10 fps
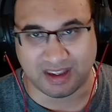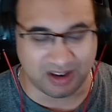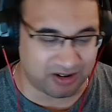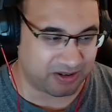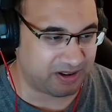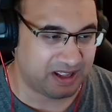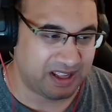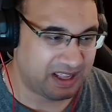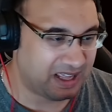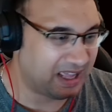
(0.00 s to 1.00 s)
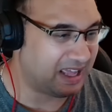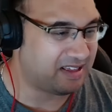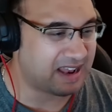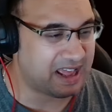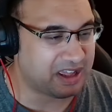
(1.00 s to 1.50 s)
You know, it's
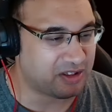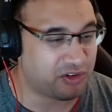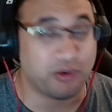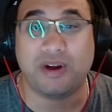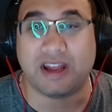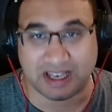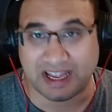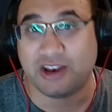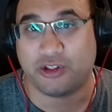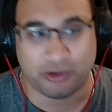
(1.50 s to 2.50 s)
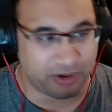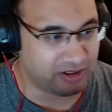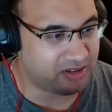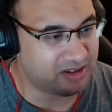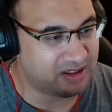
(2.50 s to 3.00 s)
like surreal. In other
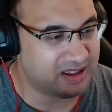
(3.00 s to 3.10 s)
words,